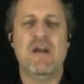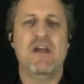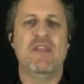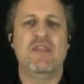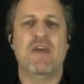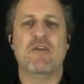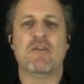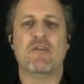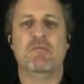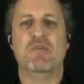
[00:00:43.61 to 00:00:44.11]

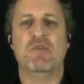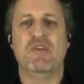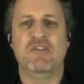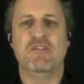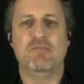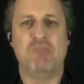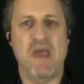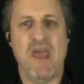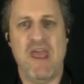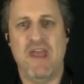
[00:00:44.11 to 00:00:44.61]
They were a British
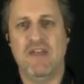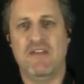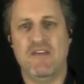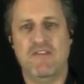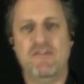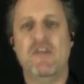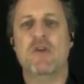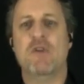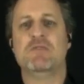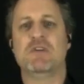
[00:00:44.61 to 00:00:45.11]
band. Their
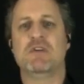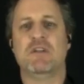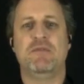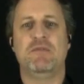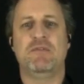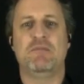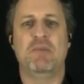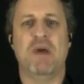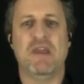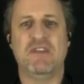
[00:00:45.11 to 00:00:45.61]
film clips
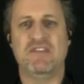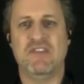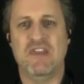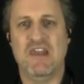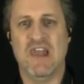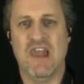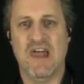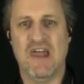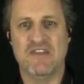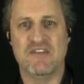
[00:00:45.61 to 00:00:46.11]
based in
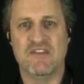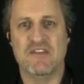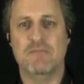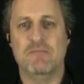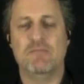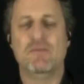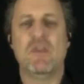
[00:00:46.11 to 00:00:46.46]
London.